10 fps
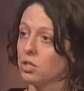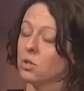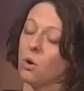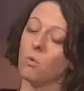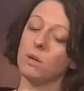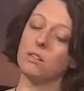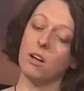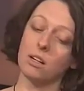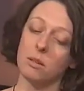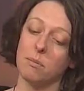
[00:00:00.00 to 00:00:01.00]
So we
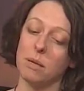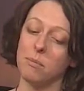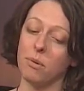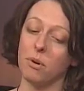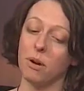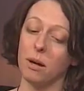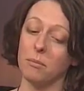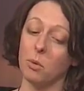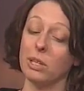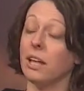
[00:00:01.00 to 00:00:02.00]
talk to people,
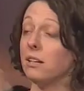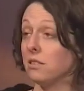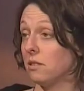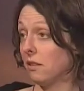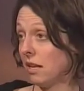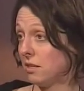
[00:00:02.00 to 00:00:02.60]
well, lead is